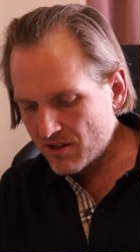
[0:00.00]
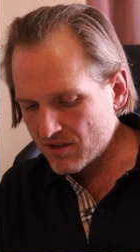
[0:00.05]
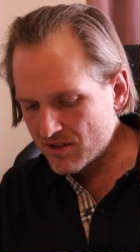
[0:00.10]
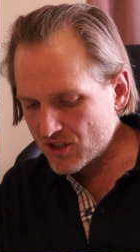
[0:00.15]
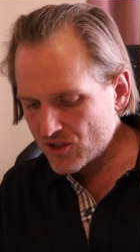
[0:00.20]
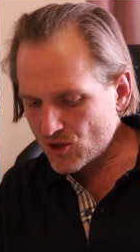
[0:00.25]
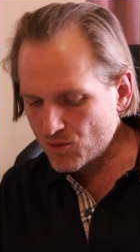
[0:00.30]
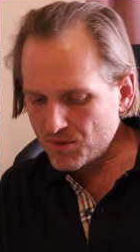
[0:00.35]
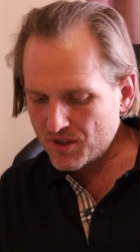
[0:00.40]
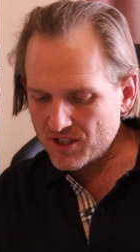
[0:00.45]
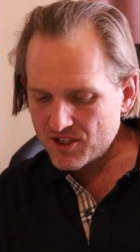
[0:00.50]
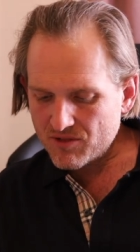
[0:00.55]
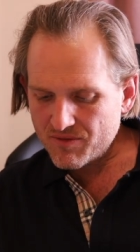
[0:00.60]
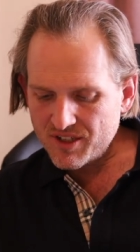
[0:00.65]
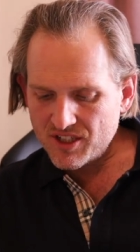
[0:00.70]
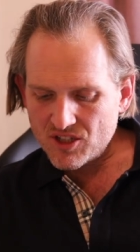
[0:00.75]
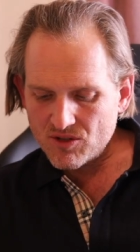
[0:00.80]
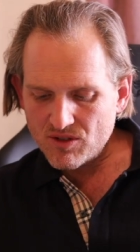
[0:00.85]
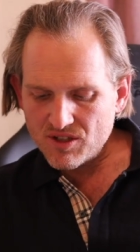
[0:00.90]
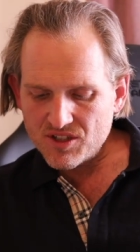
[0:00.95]
surplus
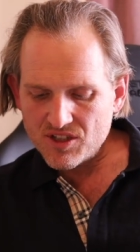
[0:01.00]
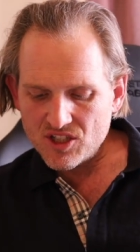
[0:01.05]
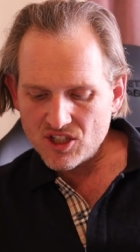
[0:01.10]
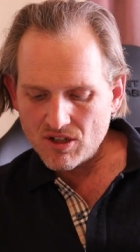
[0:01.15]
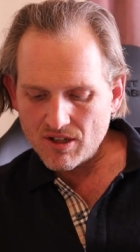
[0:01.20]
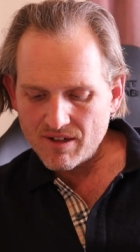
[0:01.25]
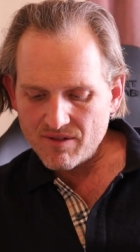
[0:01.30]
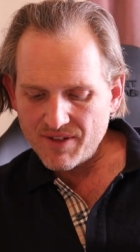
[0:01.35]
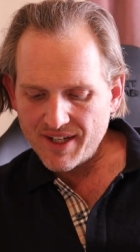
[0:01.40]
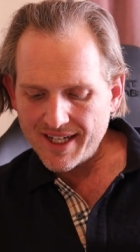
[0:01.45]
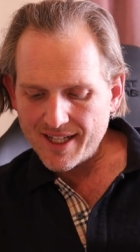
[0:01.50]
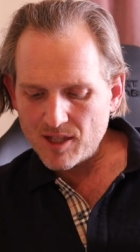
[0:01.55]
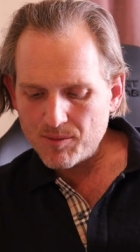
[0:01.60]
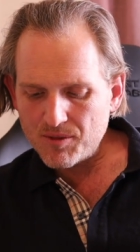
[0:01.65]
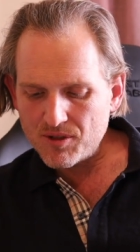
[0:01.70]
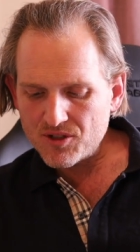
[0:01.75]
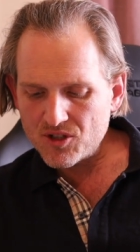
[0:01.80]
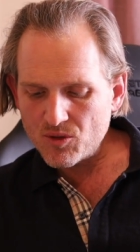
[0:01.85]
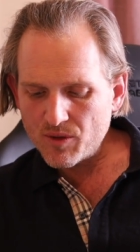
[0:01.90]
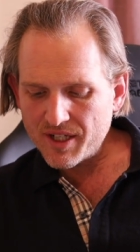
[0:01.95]
resources are
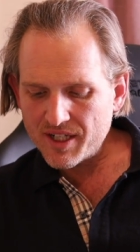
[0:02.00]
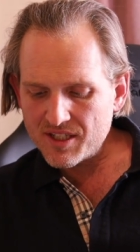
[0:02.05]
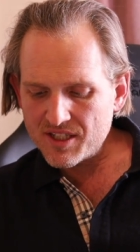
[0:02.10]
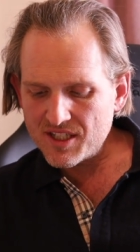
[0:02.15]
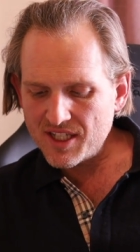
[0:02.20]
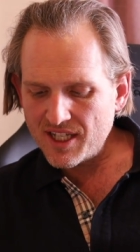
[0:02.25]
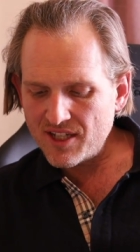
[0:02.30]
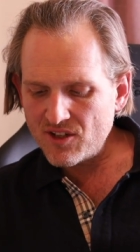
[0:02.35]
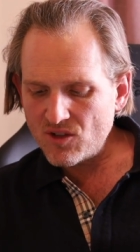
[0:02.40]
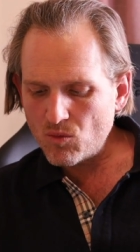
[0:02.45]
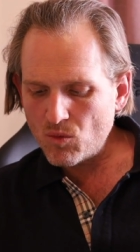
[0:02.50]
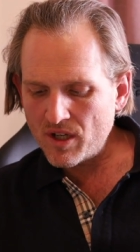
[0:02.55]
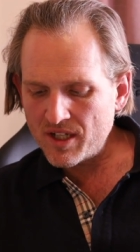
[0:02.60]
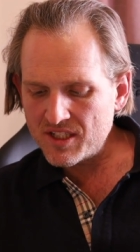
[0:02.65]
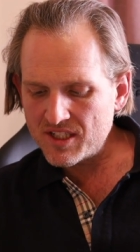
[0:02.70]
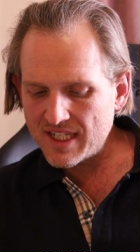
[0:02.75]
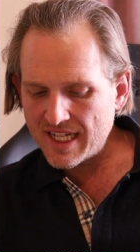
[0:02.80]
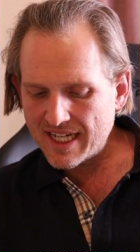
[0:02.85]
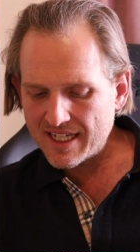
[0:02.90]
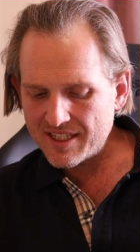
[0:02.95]
available to extend
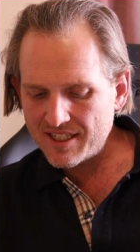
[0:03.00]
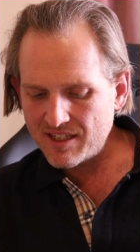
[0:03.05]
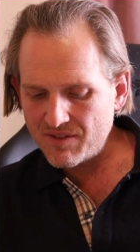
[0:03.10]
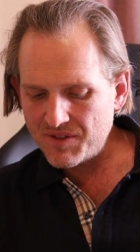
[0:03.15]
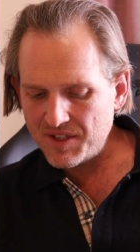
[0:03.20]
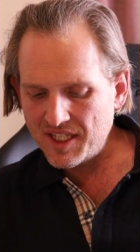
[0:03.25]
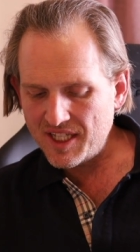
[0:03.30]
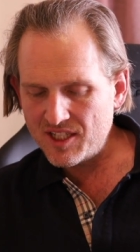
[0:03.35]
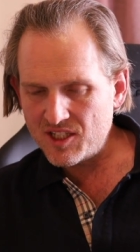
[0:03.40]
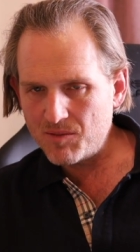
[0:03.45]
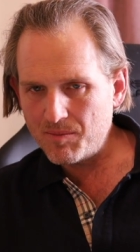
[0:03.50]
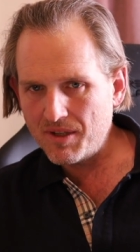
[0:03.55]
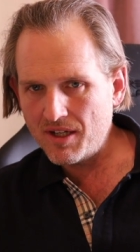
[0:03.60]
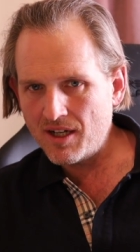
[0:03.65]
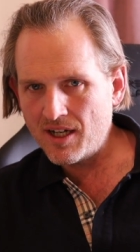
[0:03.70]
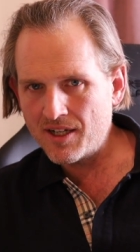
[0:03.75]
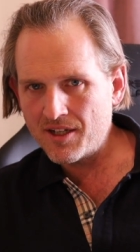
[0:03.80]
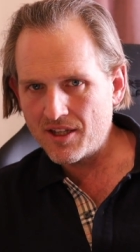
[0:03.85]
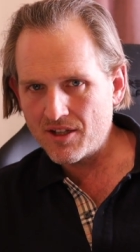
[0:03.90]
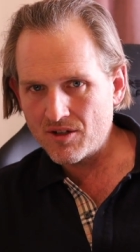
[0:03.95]
one's activities
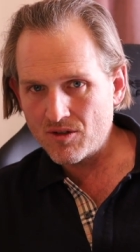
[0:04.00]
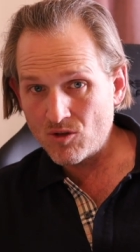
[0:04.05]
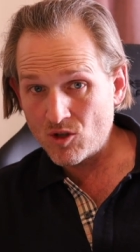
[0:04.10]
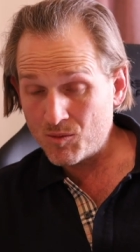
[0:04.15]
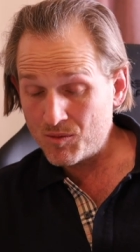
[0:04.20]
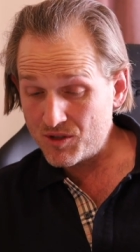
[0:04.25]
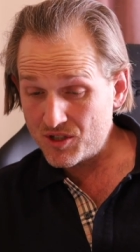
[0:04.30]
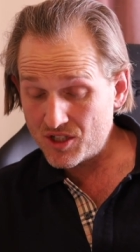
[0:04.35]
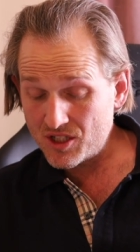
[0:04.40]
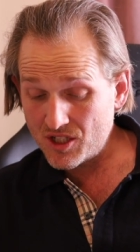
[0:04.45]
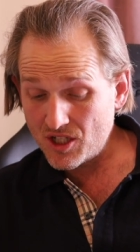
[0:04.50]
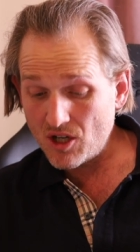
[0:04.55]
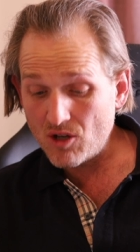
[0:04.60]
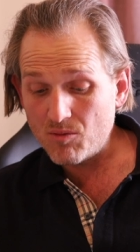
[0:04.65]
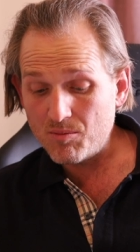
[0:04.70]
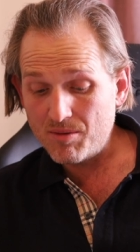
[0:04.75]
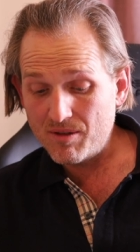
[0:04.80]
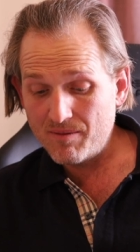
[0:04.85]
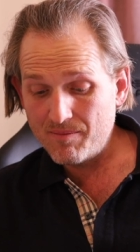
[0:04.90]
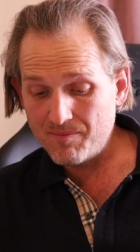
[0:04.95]
beyond their normal
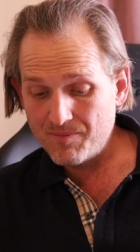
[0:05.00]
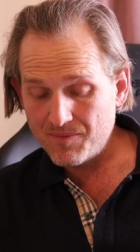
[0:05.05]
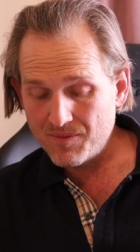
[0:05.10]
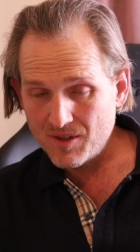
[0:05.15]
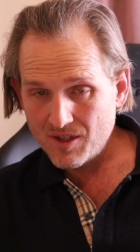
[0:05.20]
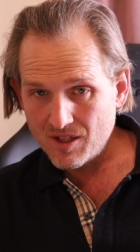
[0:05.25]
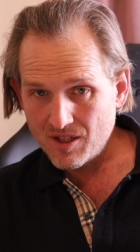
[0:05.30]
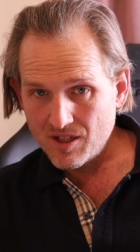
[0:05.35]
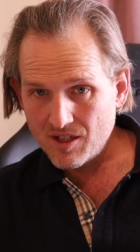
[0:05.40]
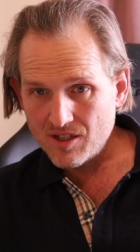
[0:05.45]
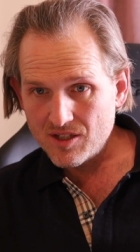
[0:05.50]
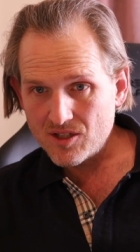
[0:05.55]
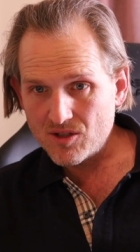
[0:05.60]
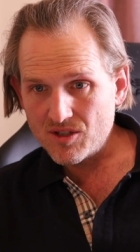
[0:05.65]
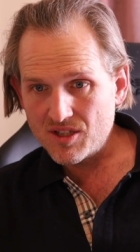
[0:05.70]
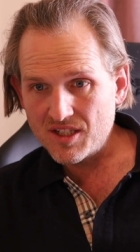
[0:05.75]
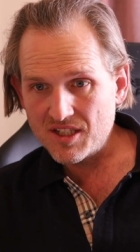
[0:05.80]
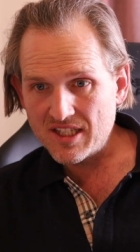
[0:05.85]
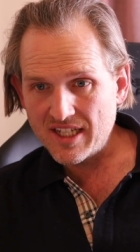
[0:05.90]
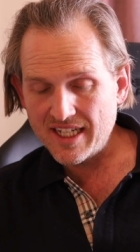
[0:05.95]
scope. So
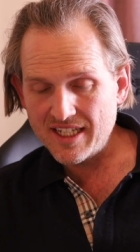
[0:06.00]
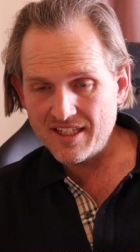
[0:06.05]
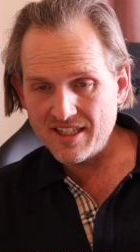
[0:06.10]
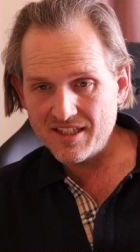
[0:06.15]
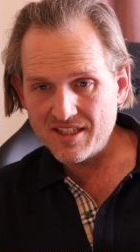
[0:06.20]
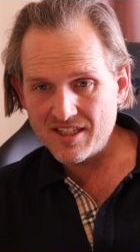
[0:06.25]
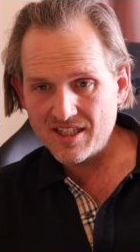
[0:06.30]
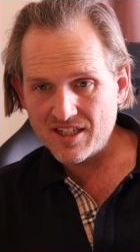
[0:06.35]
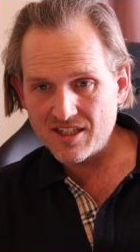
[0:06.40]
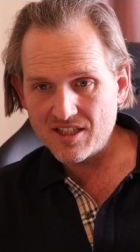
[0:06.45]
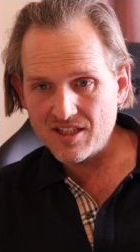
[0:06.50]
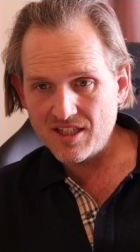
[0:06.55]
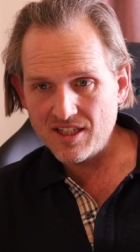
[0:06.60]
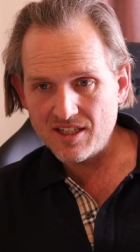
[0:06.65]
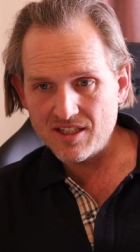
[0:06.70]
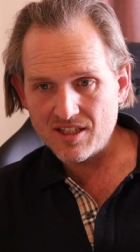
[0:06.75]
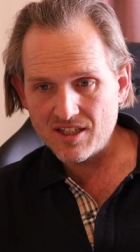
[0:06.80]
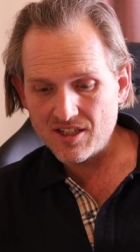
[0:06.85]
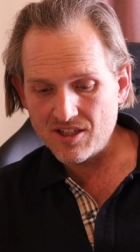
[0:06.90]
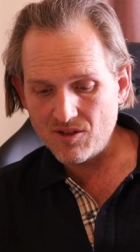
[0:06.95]
since 1960,
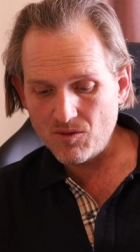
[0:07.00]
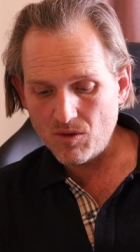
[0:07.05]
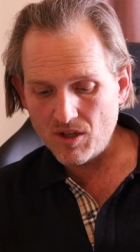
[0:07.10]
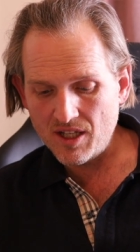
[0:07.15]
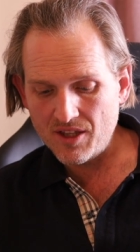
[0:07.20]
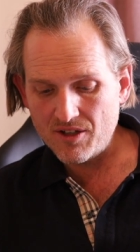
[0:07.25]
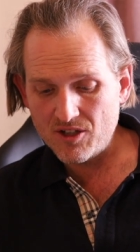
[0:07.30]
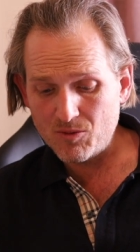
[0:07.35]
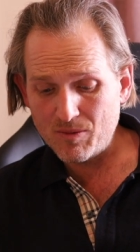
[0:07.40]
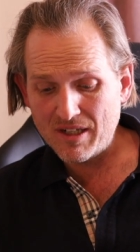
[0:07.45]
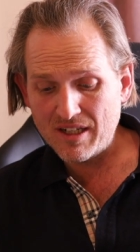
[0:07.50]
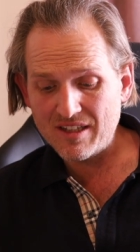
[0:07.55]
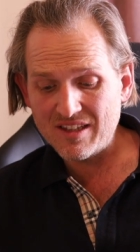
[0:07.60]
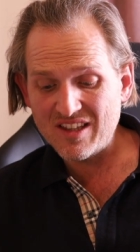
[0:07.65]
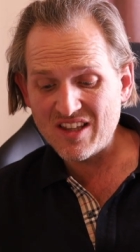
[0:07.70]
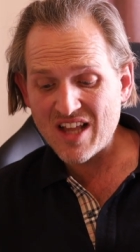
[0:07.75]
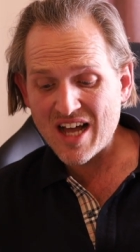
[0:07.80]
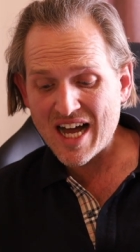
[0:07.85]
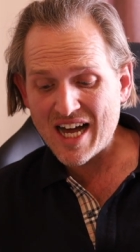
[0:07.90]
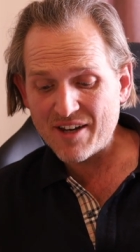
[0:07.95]
61, there's been a
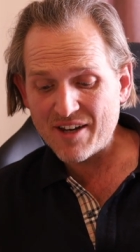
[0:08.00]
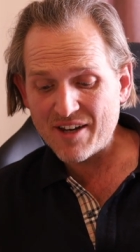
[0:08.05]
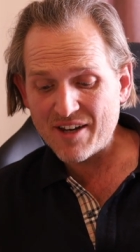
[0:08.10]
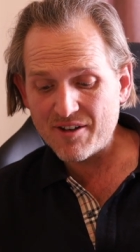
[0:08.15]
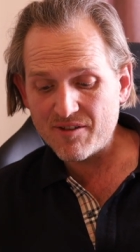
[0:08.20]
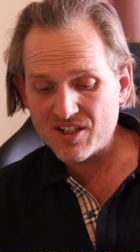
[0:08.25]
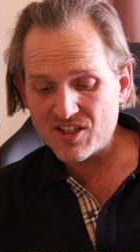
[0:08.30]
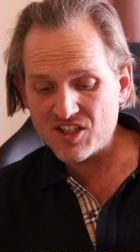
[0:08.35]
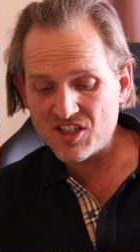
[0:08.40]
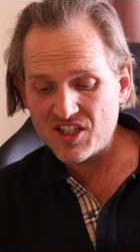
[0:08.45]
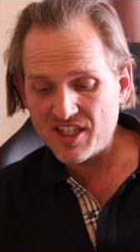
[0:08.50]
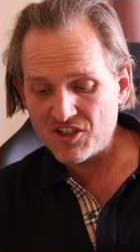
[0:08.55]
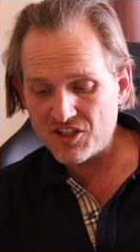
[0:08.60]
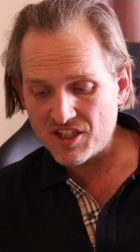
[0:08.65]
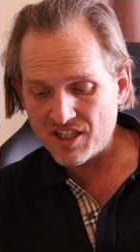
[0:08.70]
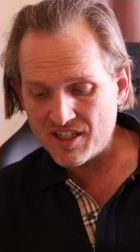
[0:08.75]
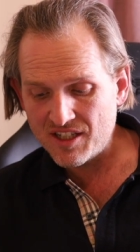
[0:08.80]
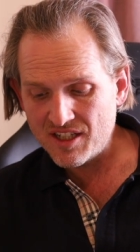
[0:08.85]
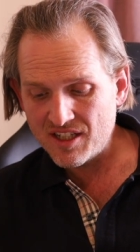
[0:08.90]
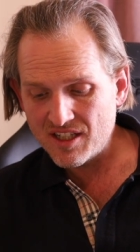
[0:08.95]
lot of
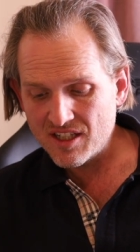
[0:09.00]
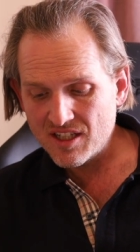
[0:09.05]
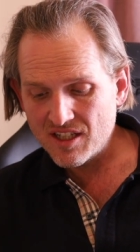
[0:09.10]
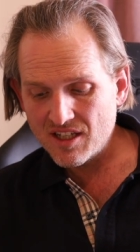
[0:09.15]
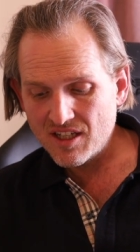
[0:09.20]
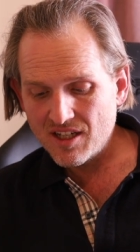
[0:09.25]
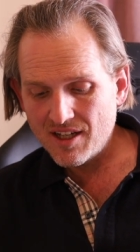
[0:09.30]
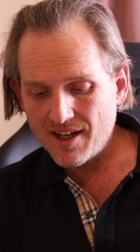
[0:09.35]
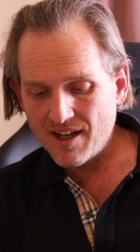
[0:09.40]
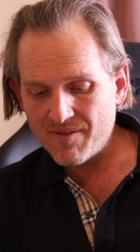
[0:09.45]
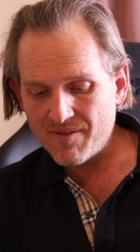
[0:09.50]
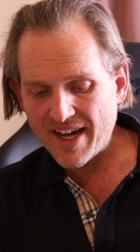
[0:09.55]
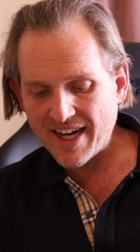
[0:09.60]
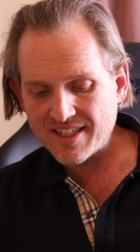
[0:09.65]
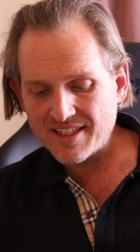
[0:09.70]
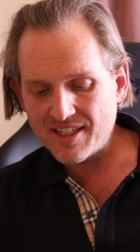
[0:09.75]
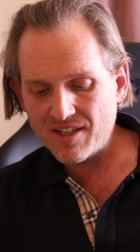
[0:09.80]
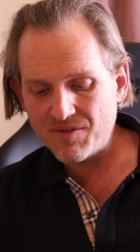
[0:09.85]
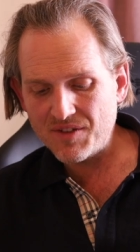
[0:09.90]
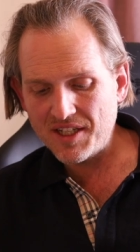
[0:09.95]
extension of
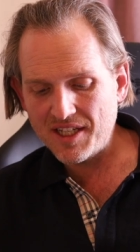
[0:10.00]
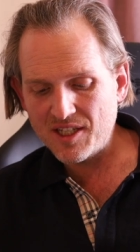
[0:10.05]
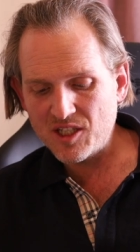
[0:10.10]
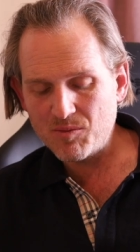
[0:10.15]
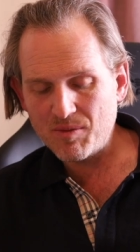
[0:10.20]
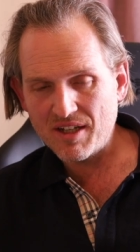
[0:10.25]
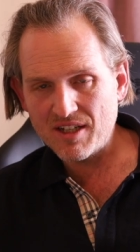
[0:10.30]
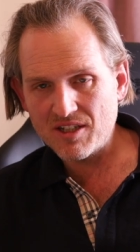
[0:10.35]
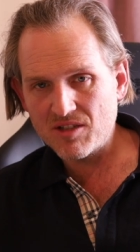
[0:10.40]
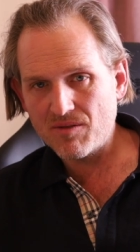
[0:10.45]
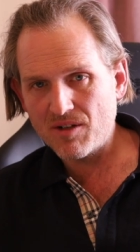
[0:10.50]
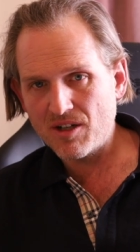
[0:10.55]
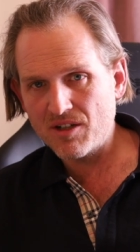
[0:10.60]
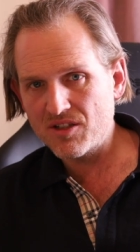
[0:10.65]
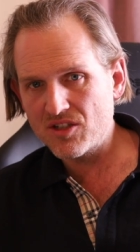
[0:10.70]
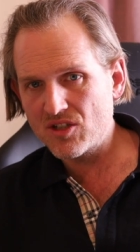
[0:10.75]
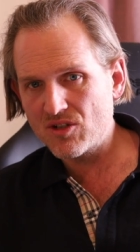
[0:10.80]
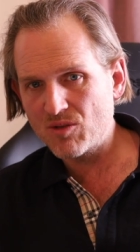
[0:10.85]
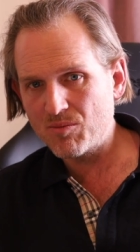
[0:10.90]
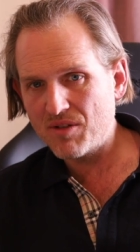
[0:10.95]
activities because of all the
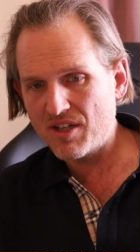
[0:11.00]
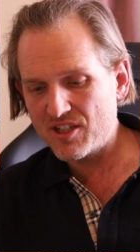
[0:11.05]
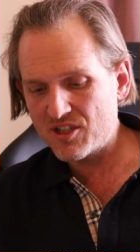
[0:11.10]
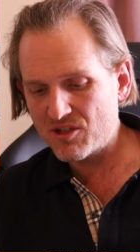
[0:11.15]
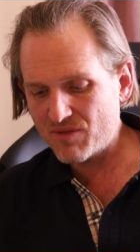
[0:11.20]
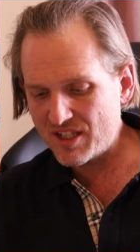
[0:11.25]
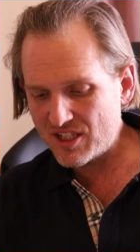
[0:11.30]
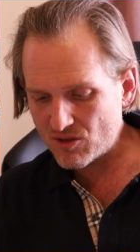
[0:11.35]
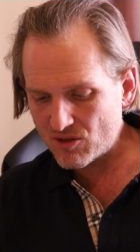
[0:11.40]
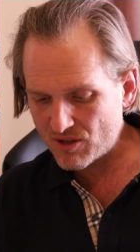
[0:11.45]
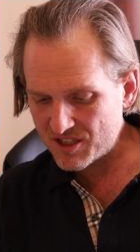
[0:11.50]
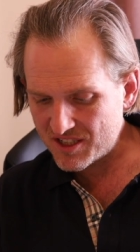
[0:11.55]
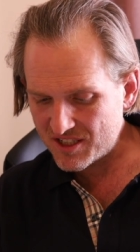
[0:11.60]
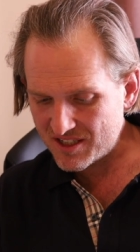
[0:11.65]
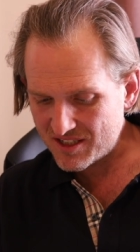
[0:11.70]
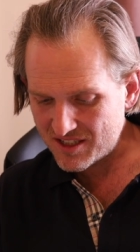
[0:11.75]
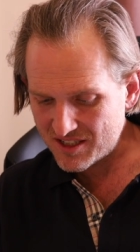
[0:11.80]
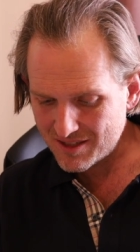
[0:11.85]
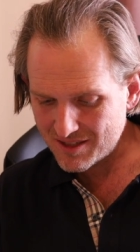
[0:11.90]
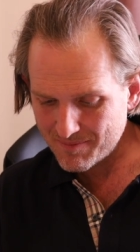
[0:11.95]
surplus
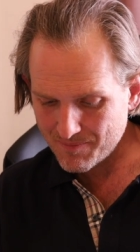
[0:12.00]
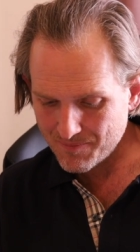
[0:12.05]
resources.